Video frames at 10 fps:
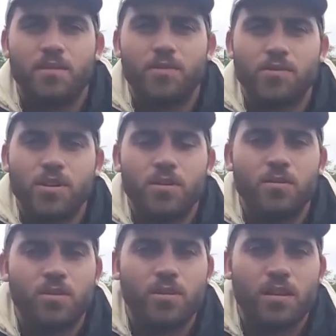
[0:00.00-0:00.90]
for showing all
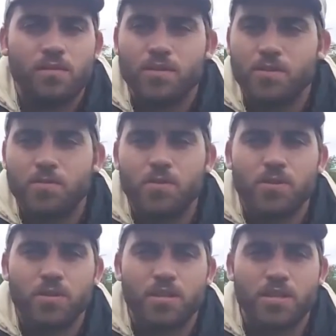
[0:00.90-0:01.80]
your love and support
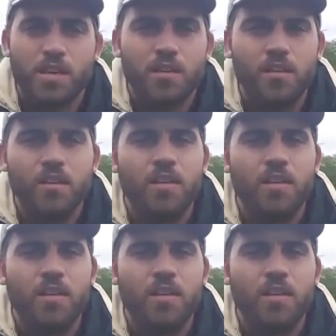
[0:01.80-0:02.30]
on the channel.